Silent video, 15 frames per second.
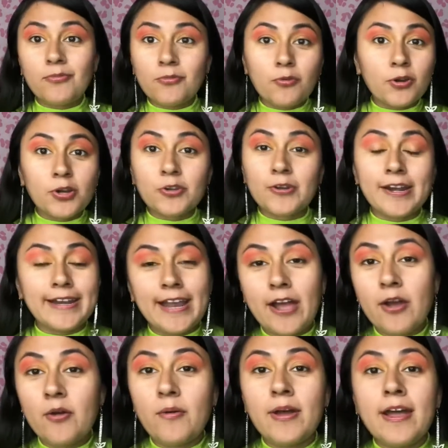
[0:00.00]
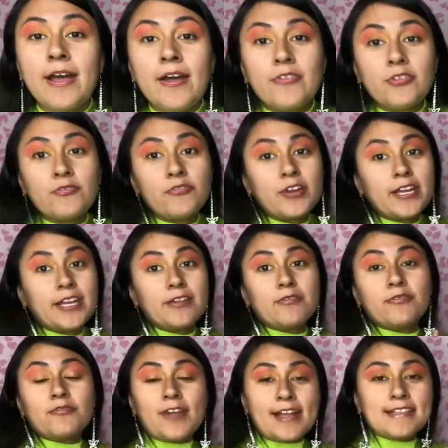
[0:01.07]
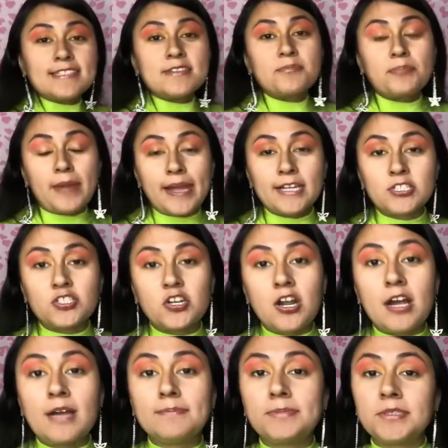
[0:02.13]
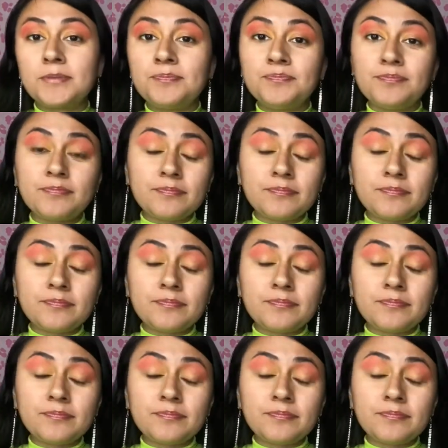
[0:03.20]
afford right now the freaking fancy backdrops